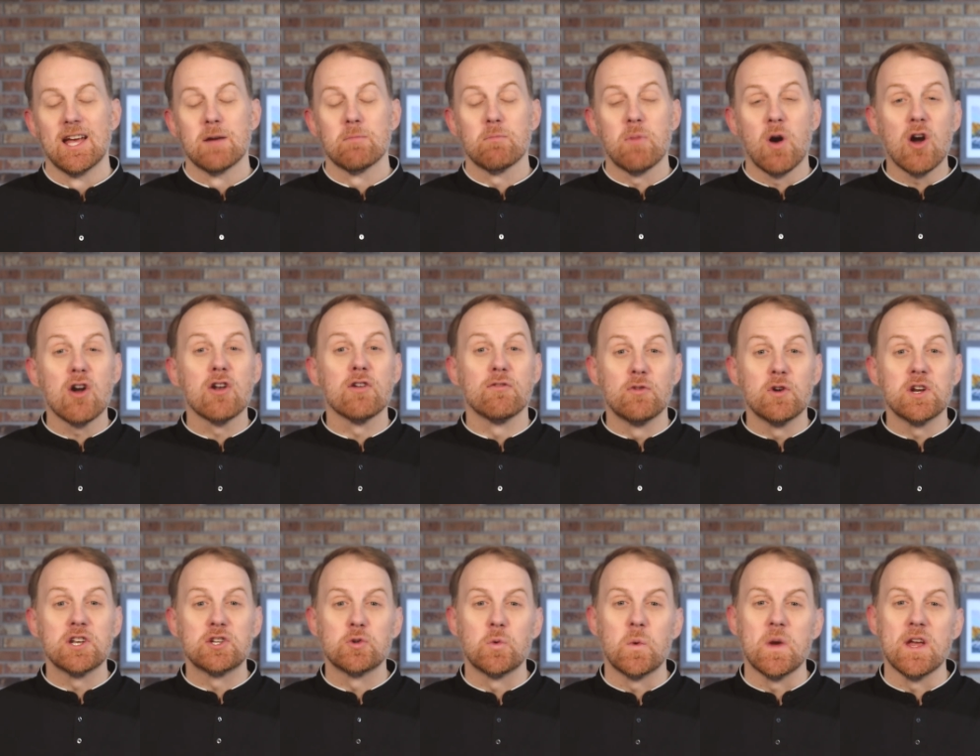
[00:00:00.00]
part of
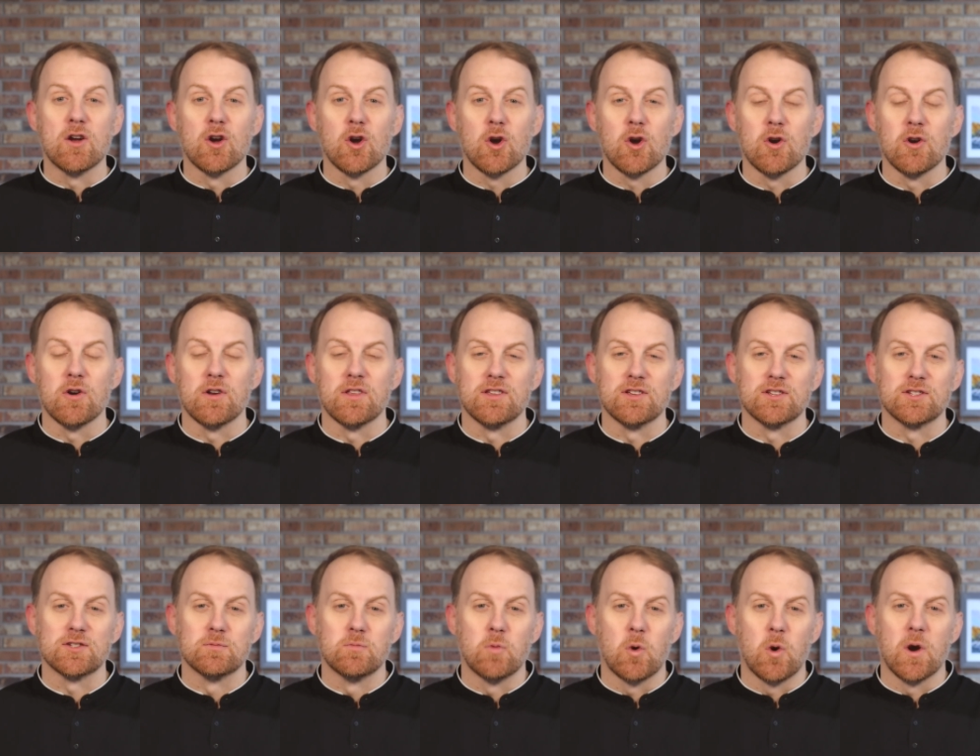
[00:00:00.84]
which we heard
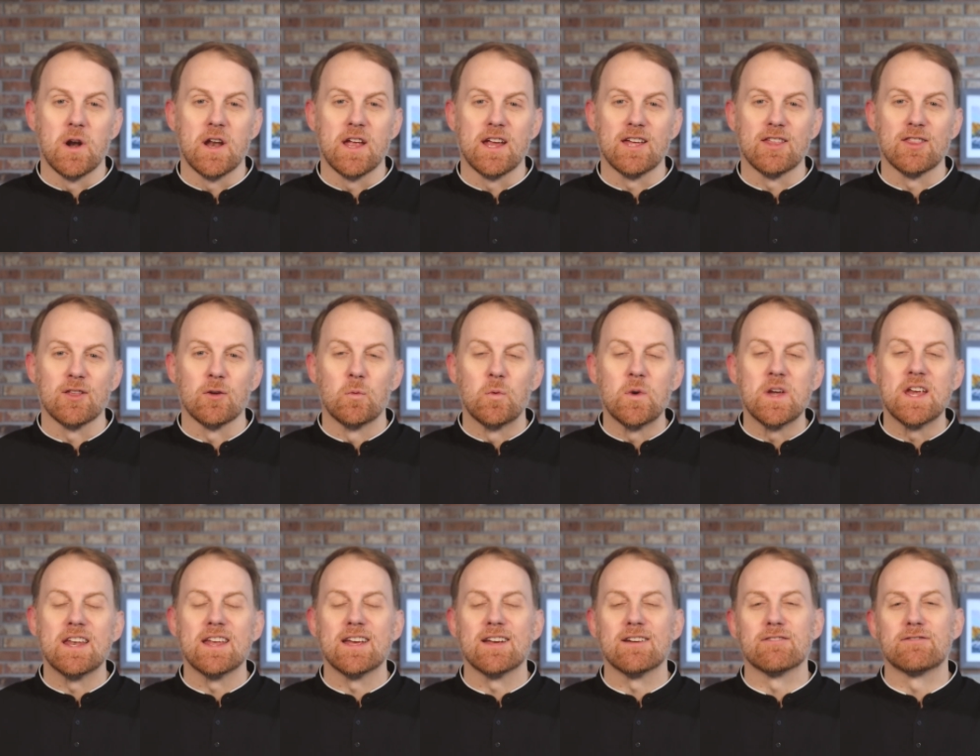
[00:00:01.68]
this morning in the
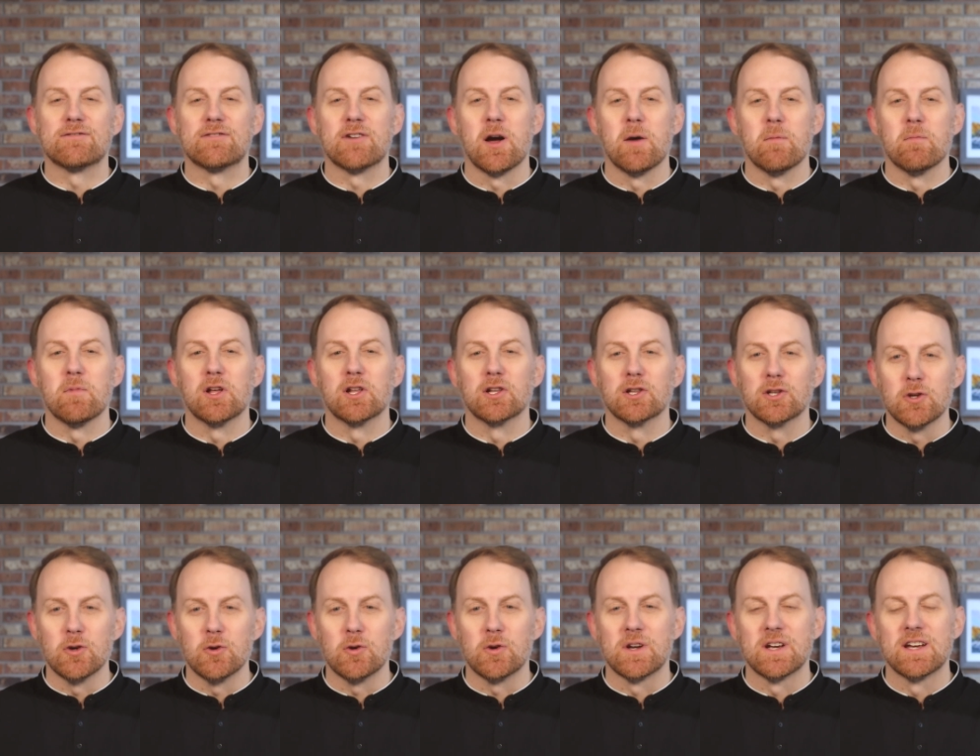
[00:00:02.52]
reading from
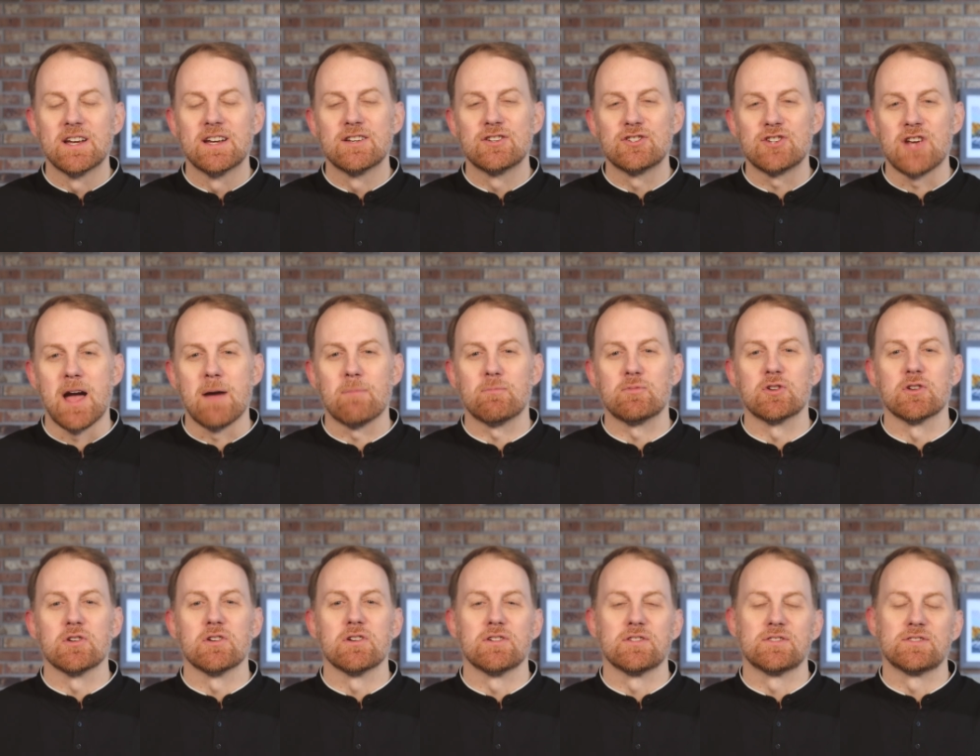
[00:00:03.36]
Luke
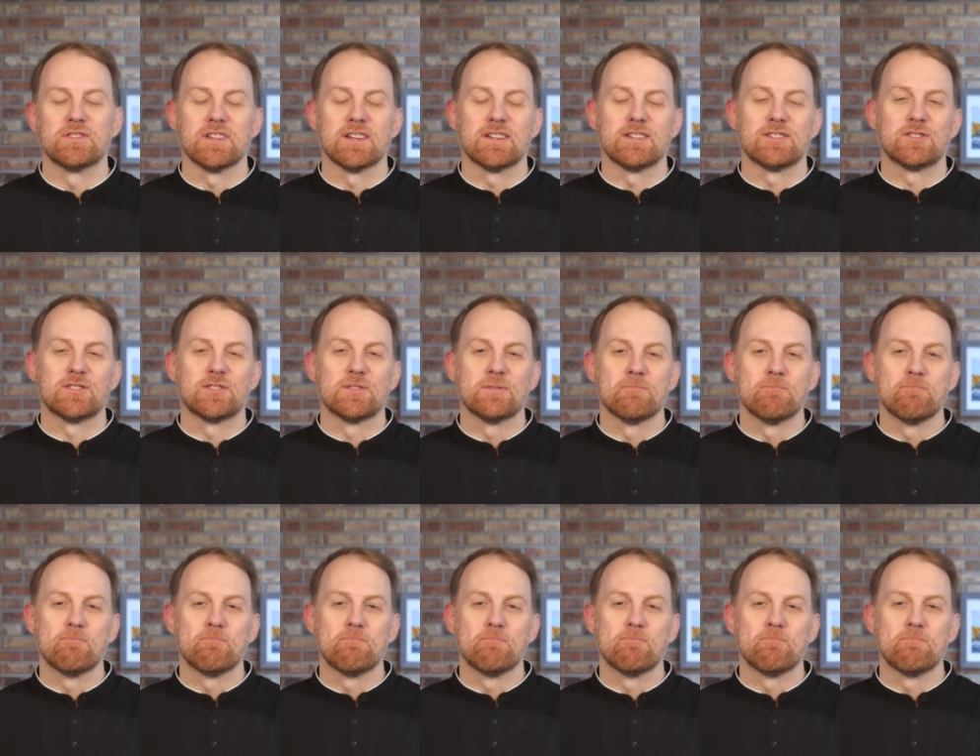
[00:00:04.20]
chapter 6.